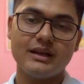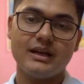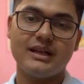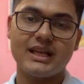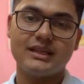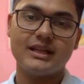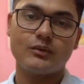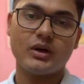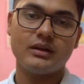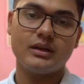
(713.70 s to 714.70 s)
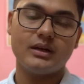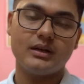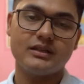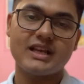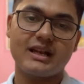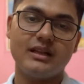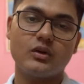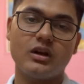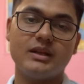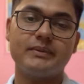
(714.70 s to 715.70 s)
Like there's one channel
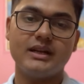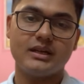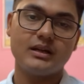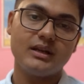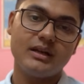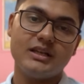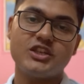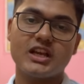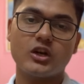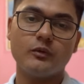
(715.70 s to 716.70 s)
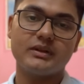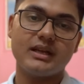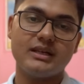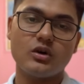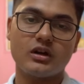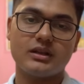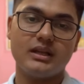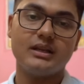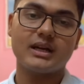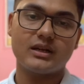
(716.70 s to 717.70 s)
called The Print. In Shekhar Gupta, he talks
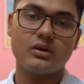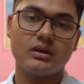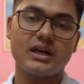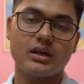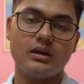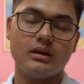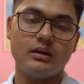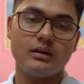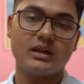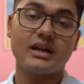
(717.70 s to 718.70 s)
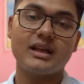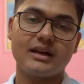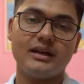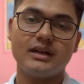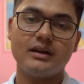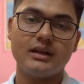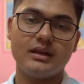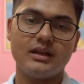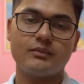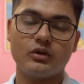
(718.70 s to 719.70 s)
in the Cut the Clutter, in
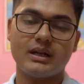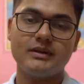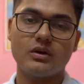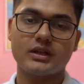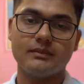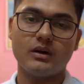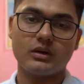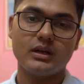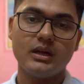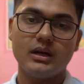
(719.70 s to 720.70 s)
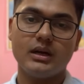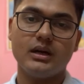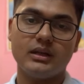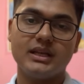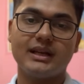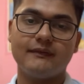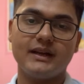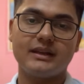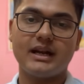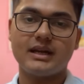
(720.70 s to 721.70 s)
his program, he talks about the
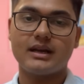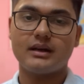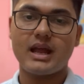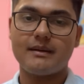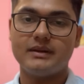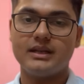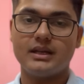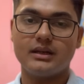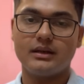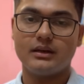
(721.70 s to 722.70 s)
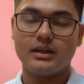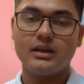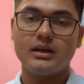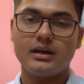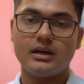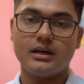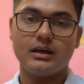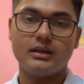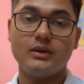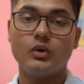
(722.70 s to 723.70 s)
conflicts that are happening
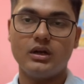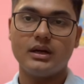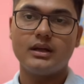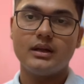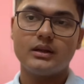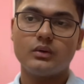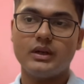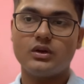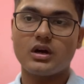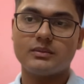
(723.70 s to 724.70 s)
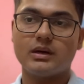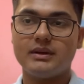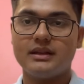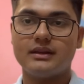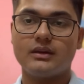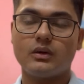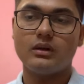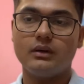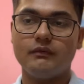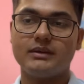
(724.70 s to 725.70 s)
in the world. So he talks about places and
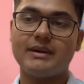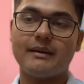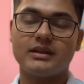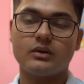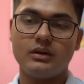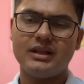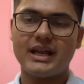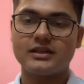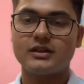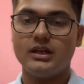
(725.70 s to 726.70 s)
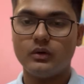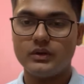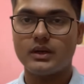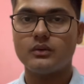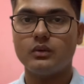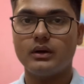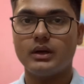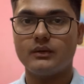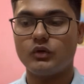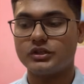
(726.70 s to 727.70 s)
with maps and all. That's really good. You can go
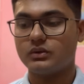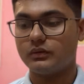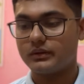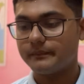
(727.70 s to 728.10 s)
and watch those.